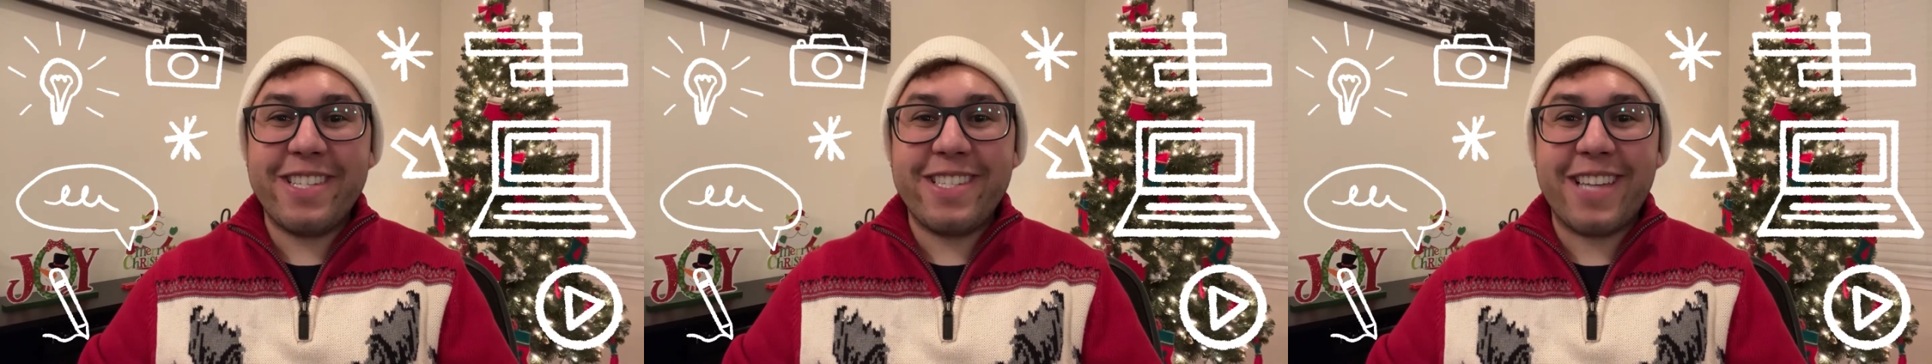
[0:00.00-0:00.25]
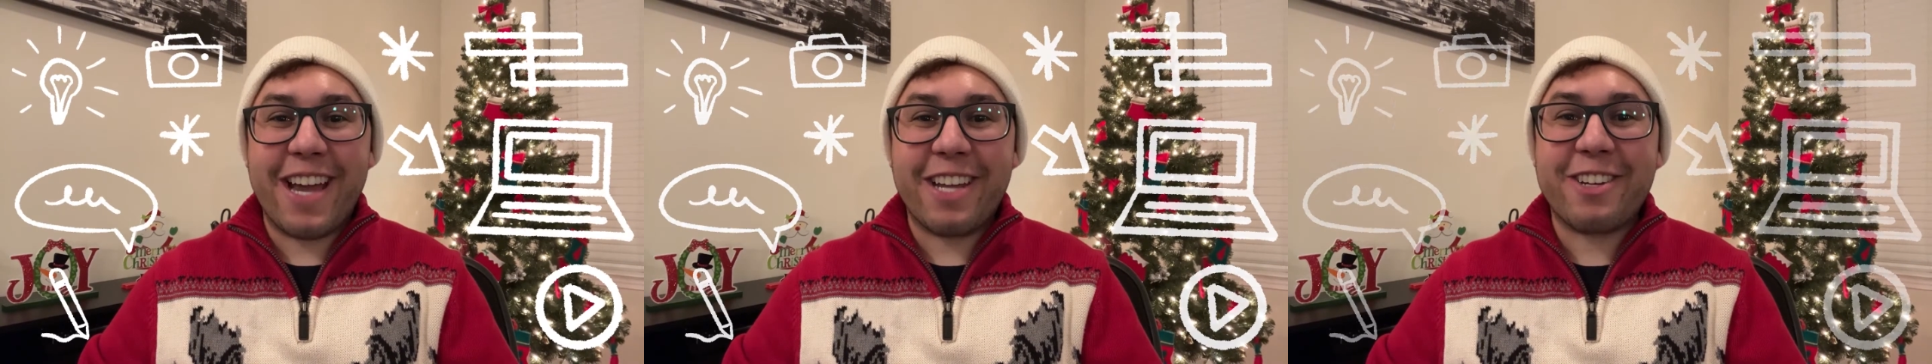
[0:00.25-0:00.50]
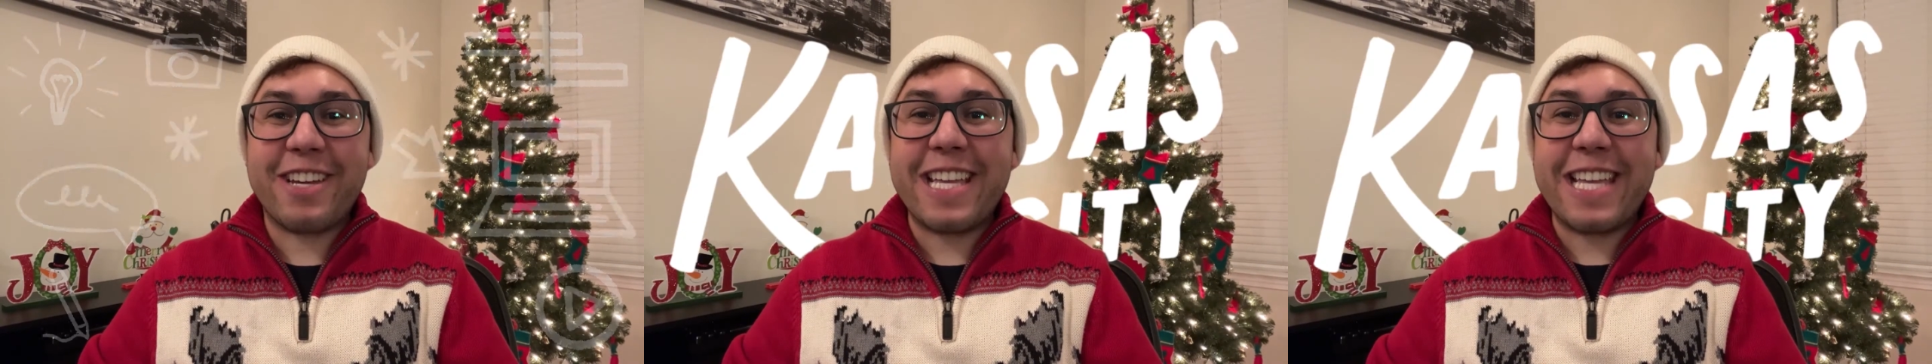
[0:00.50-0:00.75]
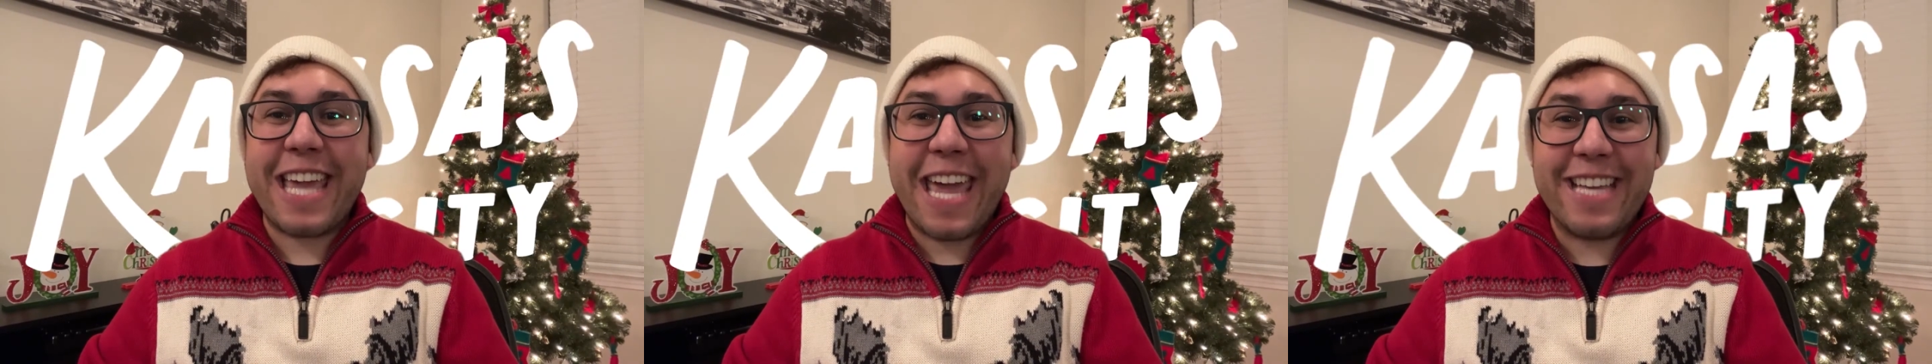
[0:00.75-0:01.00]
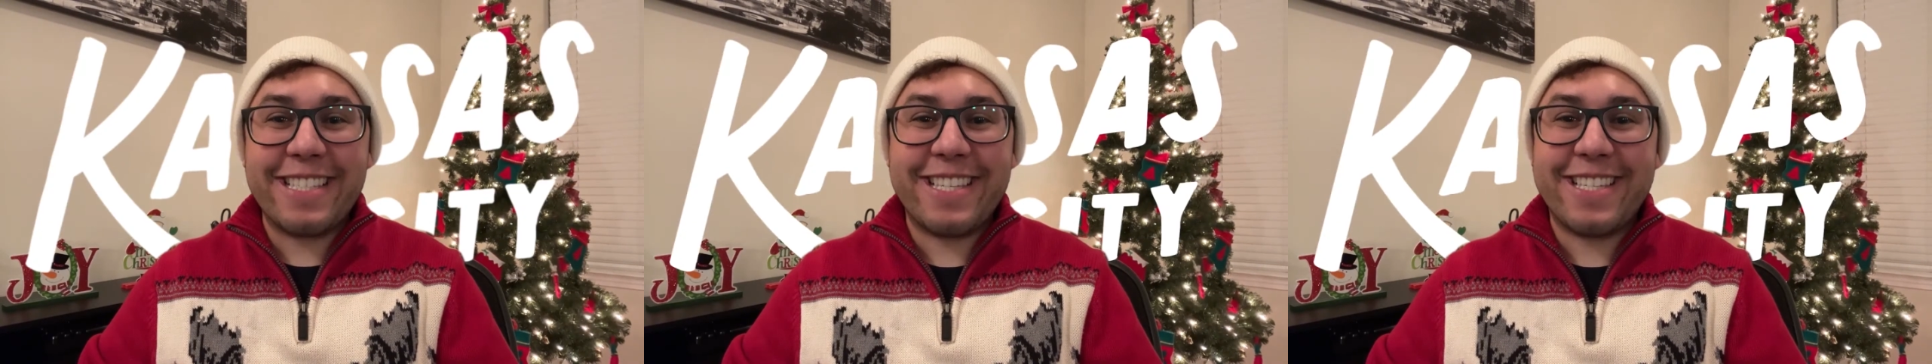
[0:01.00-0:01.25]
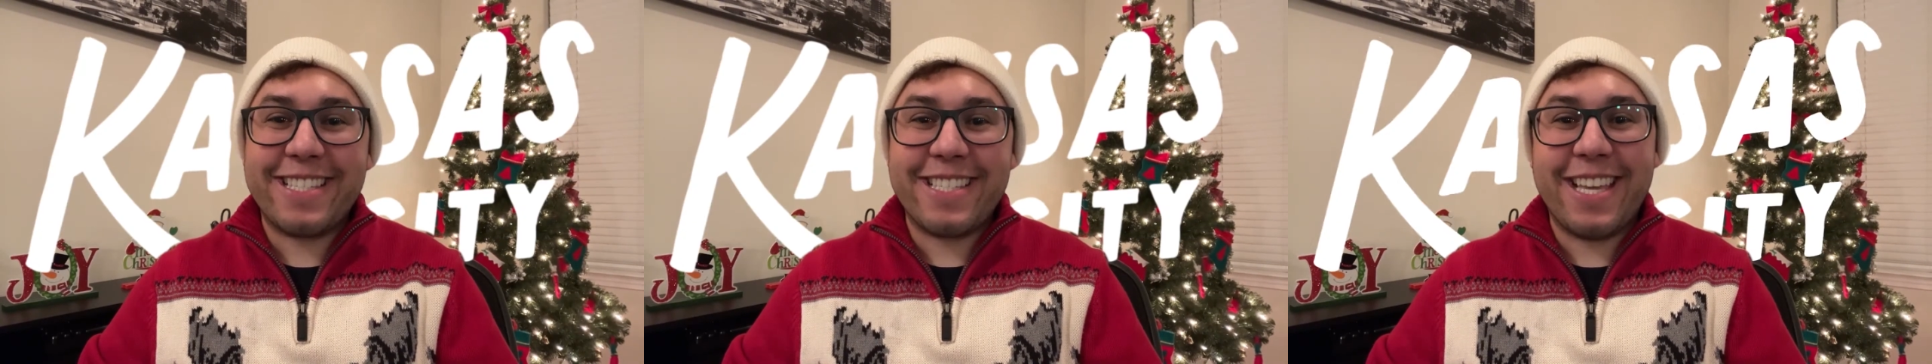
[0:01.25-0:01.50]
designer in
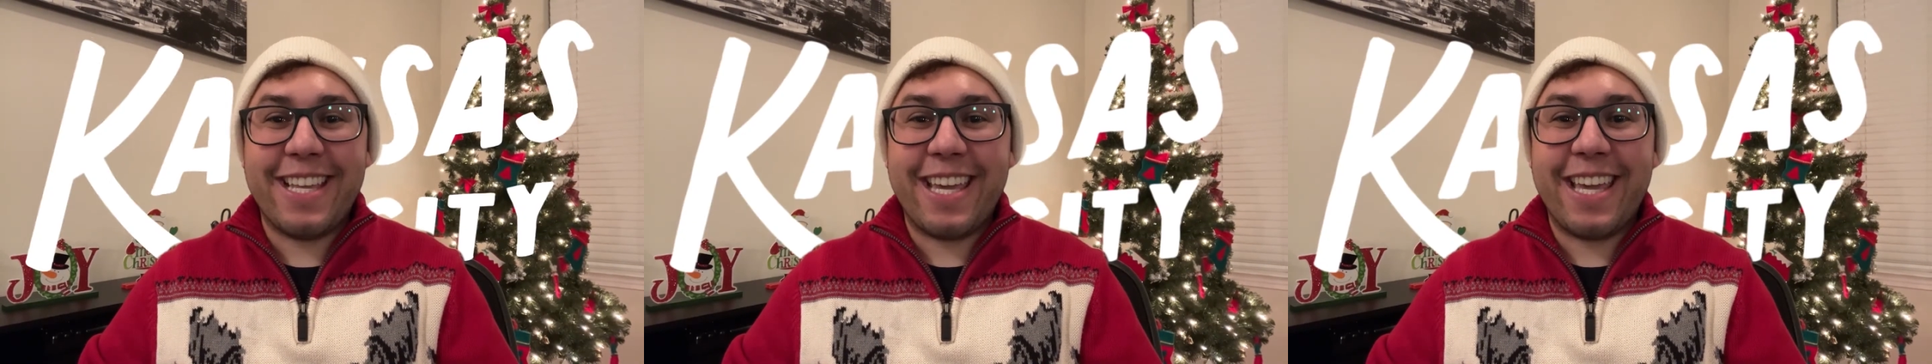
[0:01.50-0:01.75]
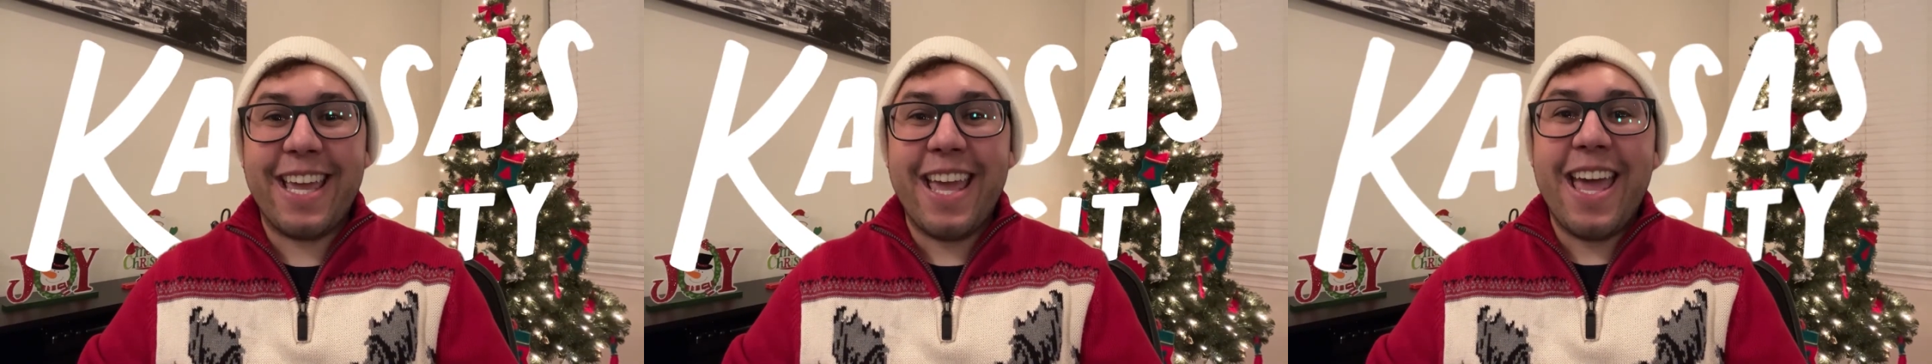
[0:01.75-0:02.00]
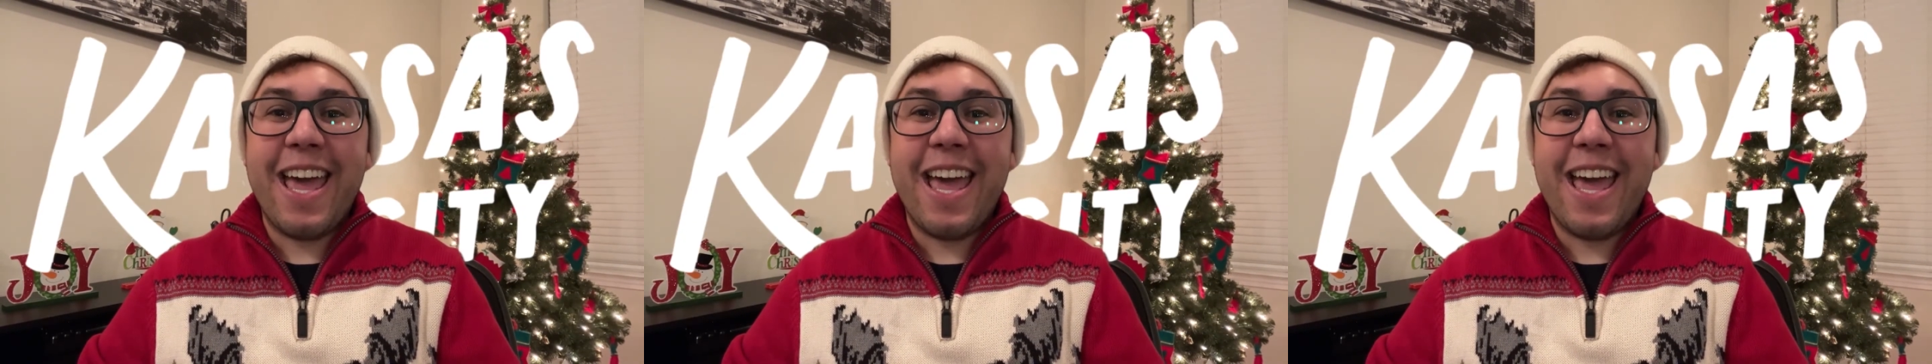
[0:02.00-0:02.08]
Kansas City.